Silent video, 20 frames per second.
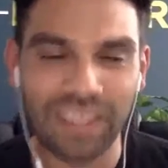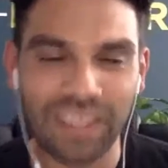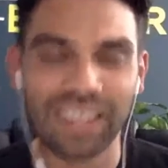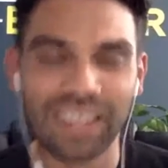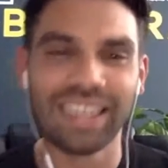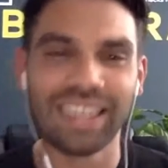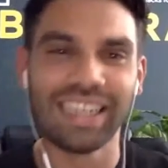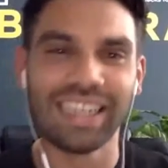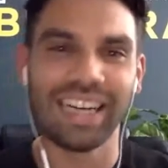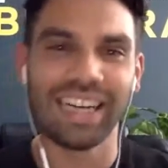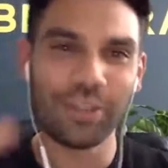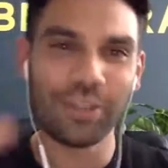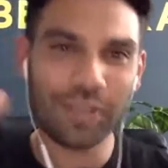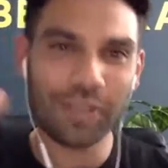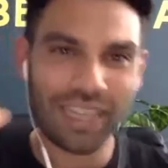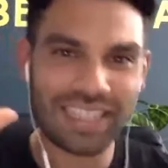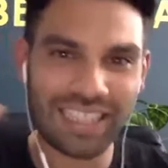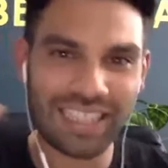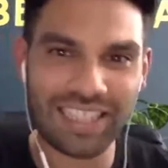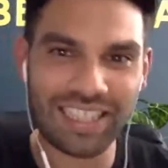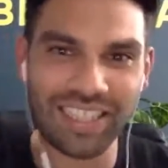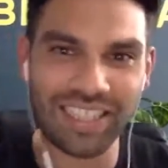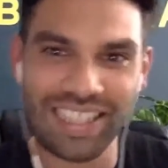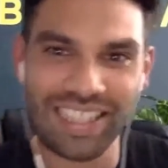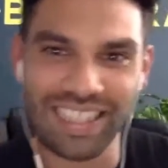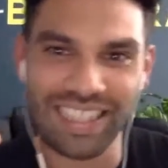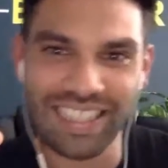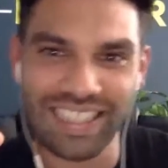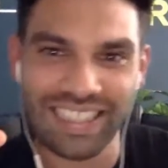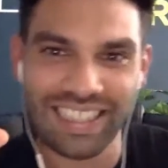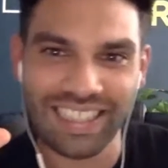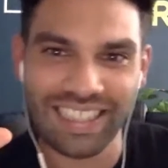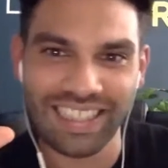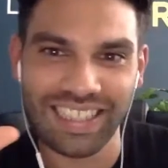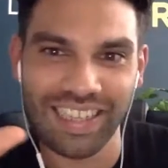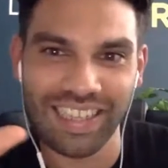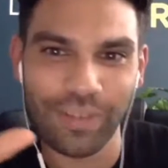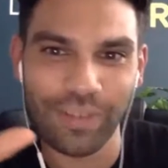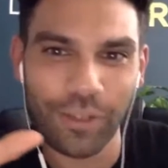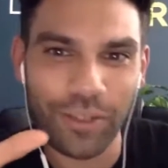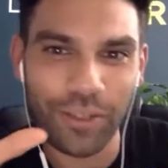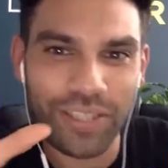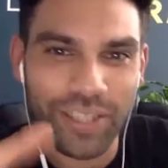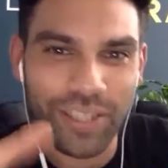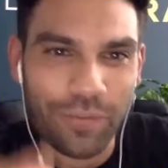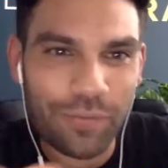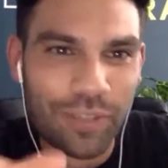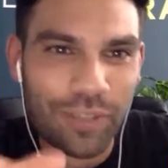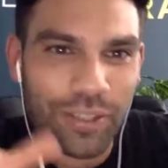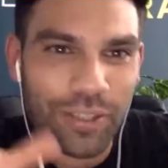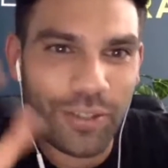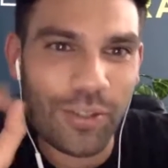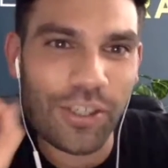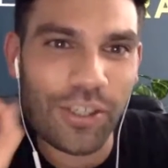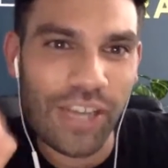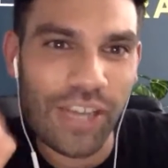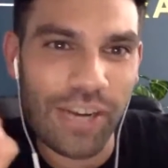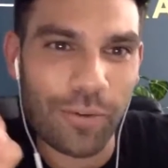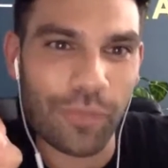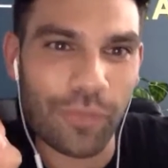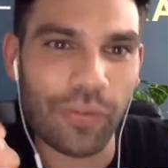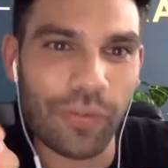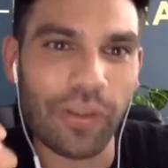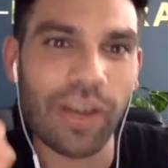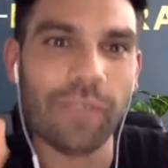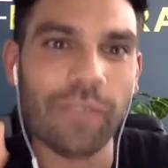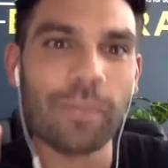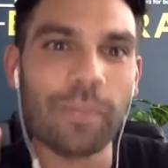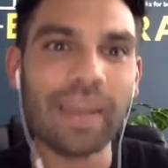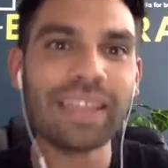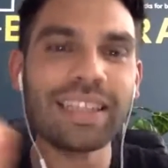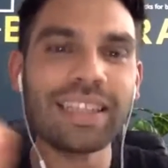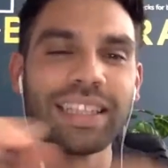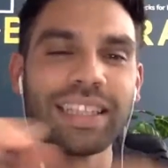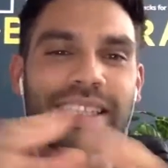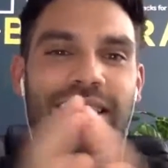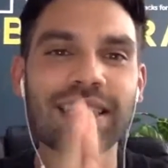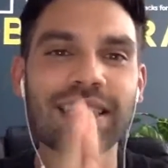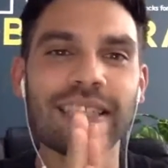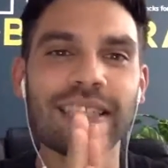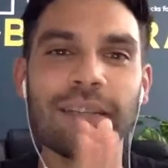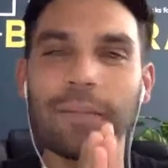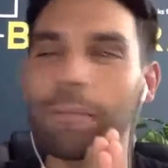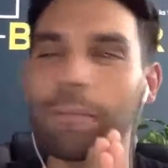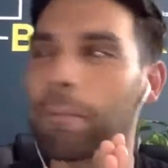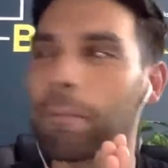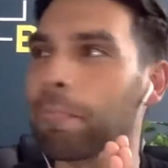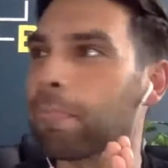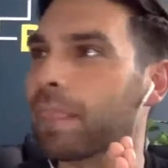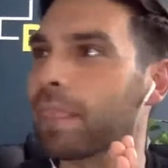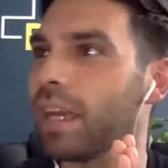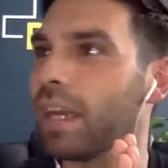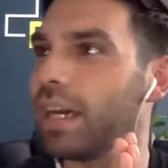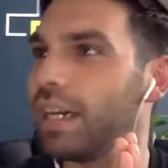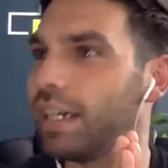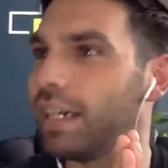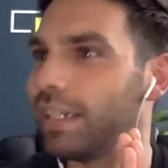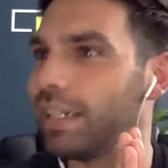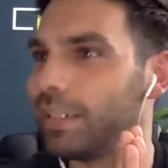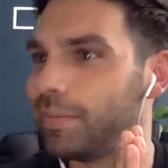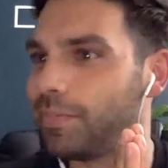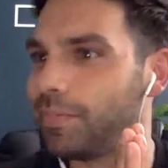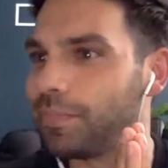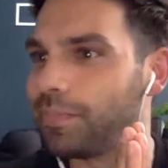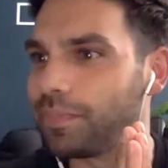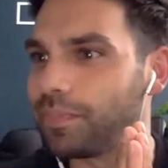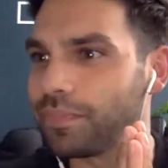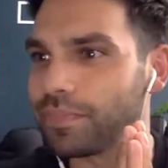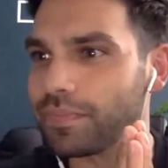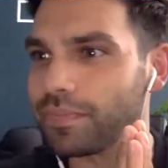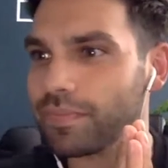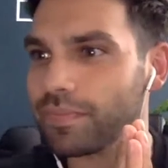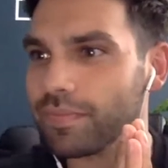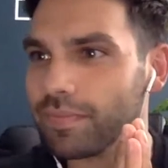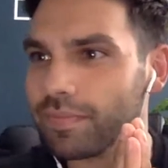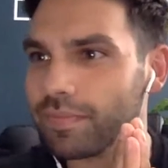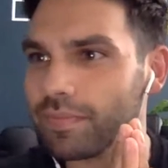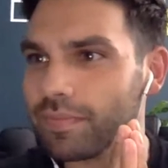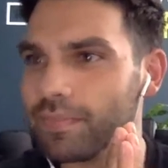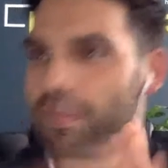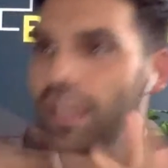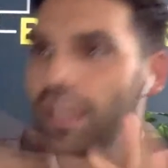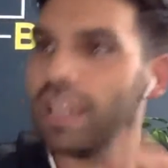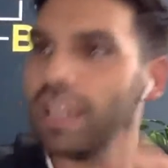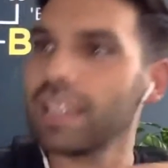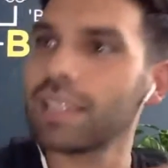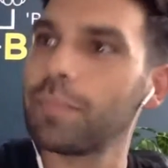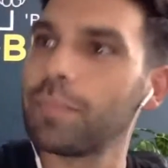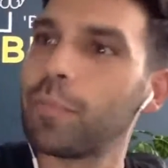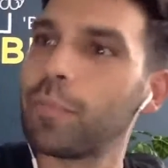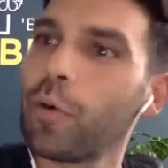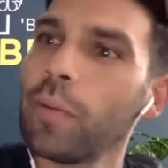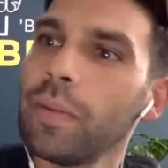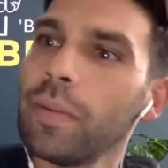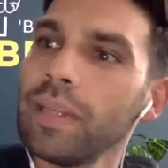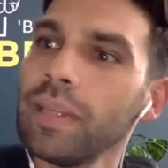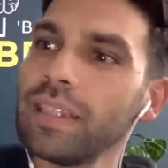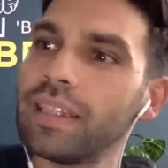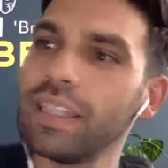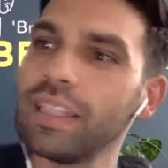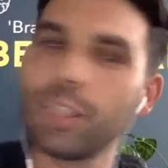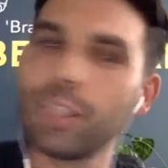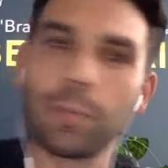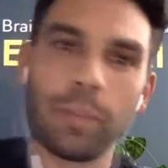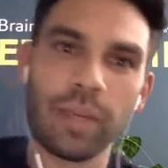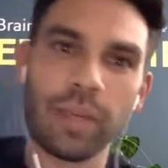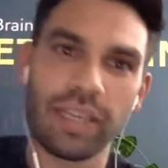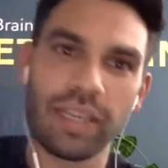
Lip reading: Are you guys excited? I've got something to share with you. I've made this, it's probably this big,